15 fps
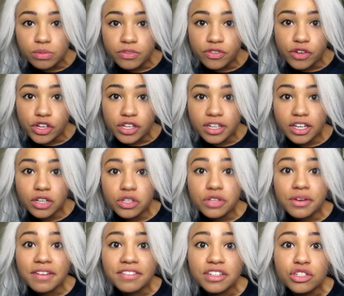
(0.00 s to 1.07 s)
Before you go,
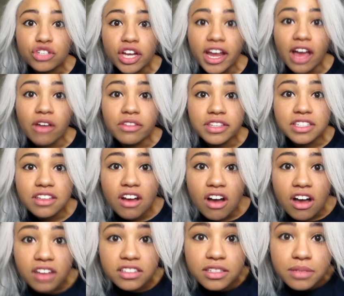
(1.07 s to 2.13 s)
you have to check out this
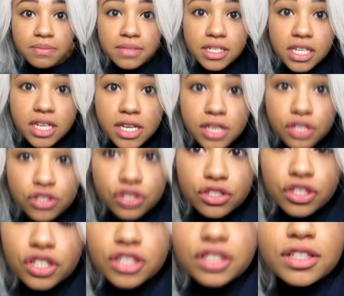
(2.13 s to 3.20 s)
awesome
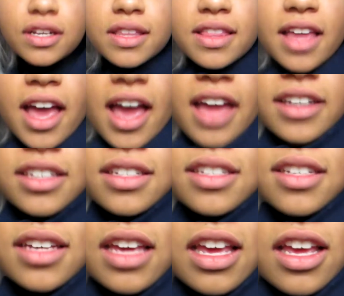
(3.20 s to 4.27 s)
t-shirt. Look at that.
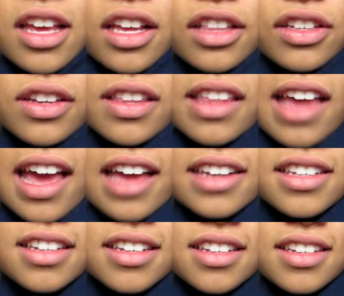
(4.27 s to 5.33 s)
Look at
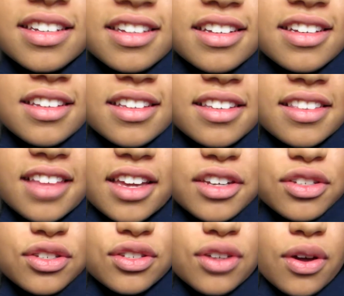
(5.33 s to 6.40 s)
that. That
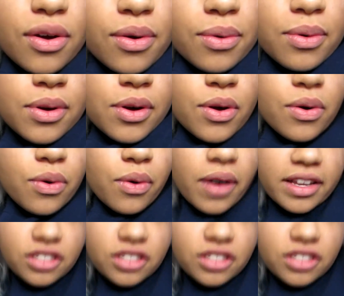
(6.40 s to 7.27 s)
is so cool.